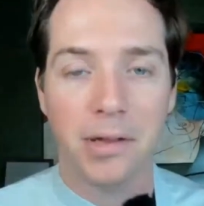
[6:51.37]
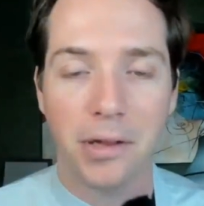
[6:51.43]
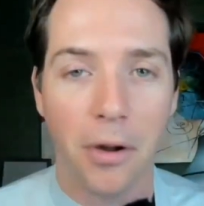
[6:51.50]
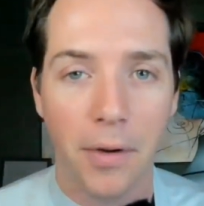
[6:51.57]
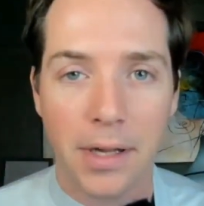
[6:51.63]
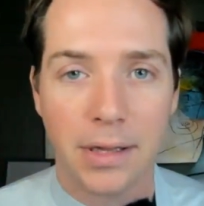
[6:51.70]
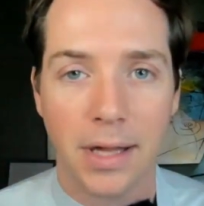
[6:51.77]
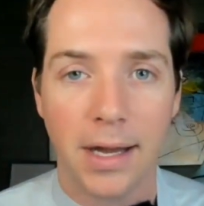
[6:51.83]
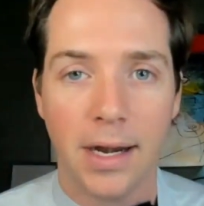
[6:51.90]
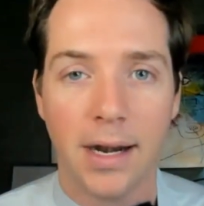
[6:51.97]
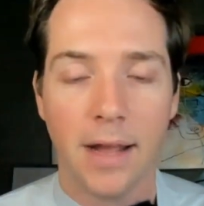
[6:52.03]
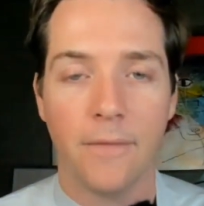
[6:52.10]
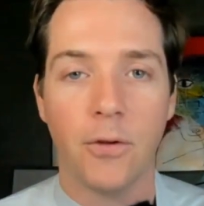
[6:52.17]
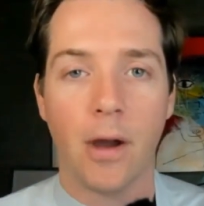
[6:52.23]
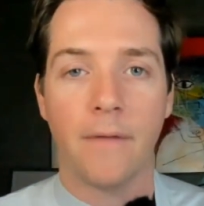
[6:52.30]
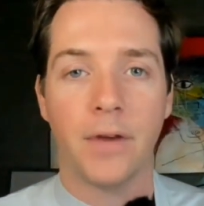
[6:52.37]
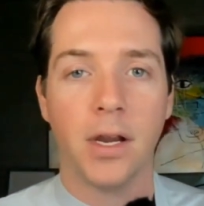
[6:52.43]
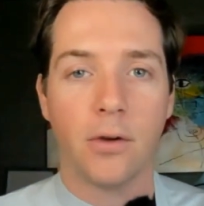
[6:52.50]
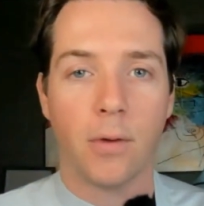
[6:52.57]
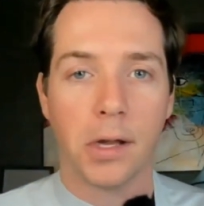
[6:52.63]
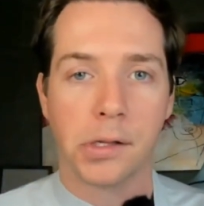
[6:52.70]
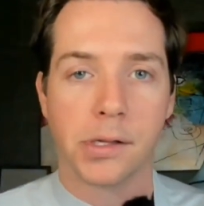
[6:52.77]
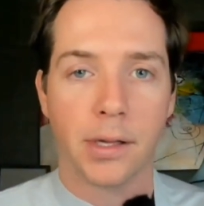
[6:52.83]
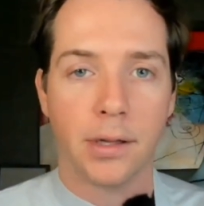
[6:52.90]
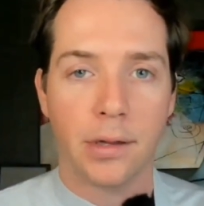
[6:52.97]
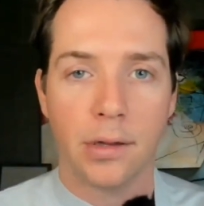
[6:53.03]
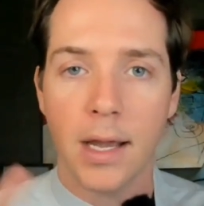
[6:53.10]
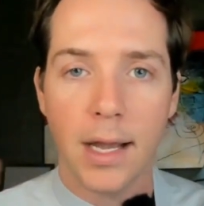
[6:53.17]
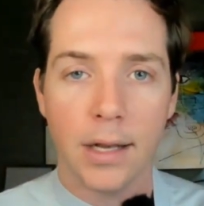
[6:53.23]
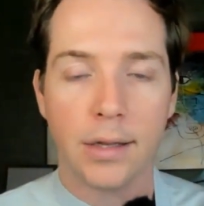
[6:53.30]
I'm so excited. If you have any
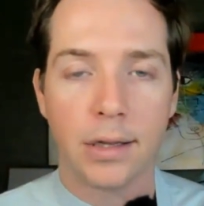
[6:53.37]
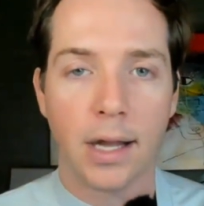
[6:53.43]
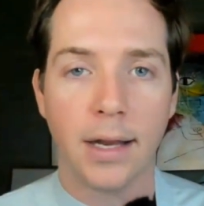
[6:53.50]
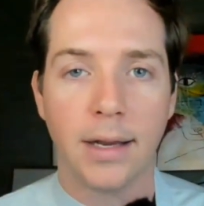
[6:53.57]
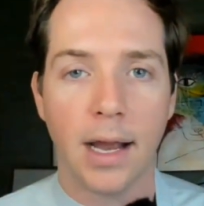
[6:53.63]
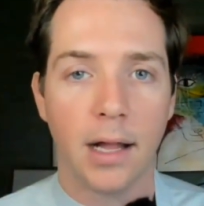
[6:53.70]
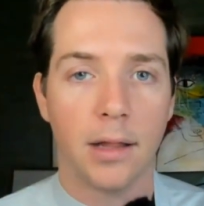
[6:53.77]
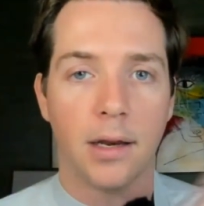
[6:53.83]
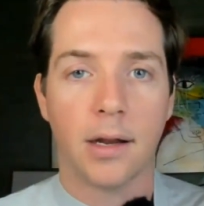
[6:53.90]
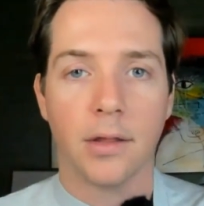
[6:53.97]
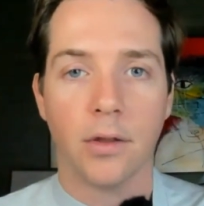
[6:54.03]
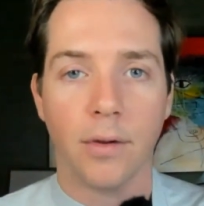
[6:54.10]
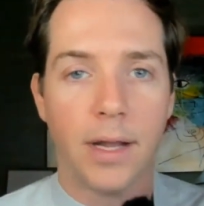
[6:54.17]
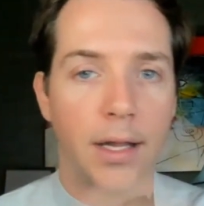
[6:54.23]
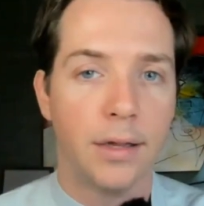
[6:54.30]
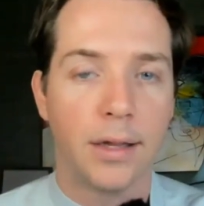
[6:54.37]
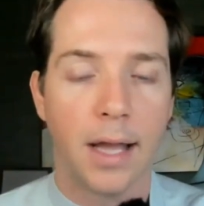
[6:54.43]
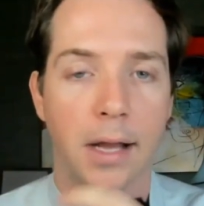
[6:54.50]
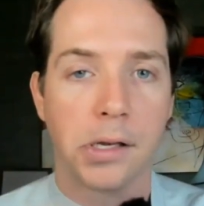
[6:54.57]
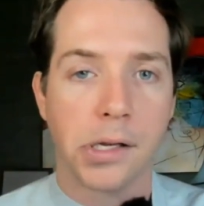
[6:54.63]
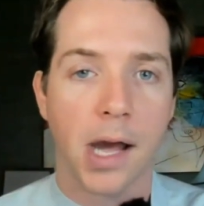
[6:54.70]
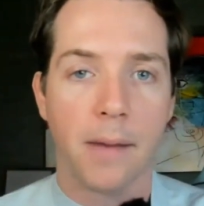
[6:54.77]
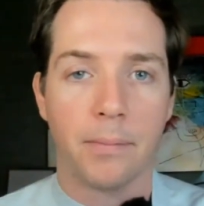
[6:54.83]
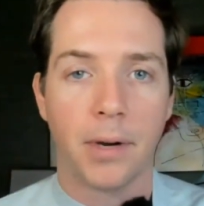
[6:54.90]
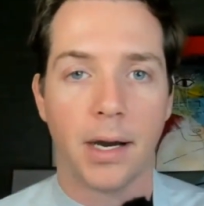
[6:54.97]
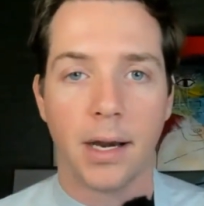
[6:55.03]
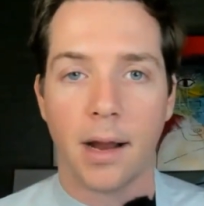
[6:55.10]
questions, inside Galadon, there is that chatbot.